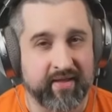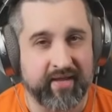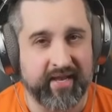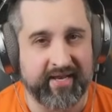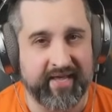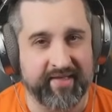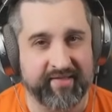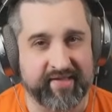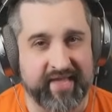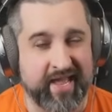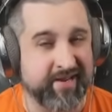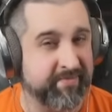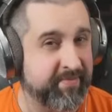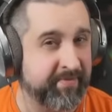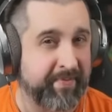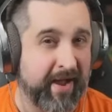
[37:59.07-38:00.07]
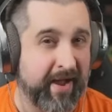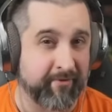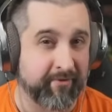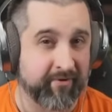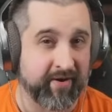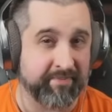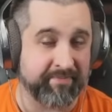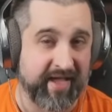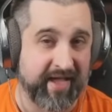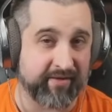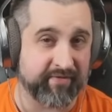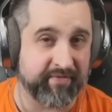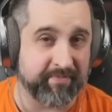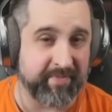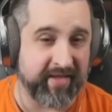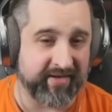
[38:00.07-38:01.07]
It has kind of been power crept out
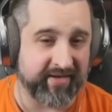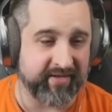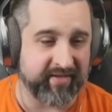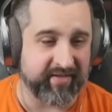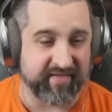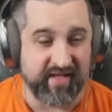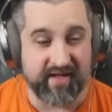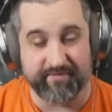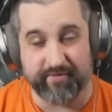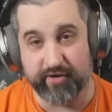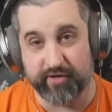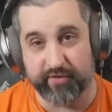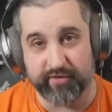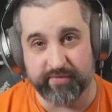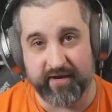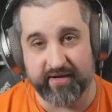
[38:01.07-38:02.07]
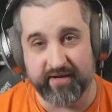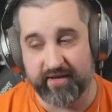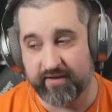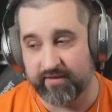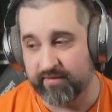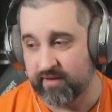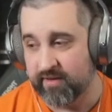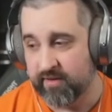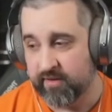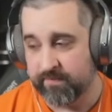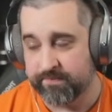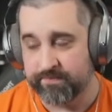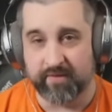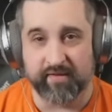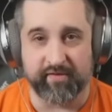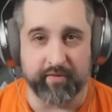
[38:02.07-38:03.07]
of the meta. It's not very good right now.
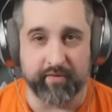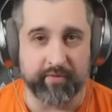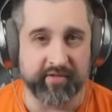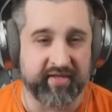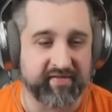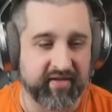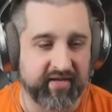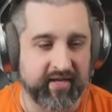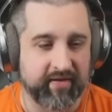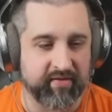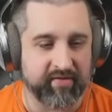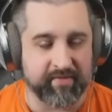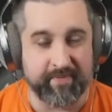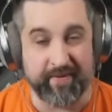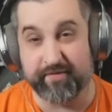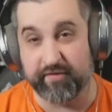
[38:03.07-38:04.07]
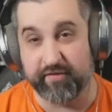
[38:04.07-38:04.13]
So we're at least going to give it some extra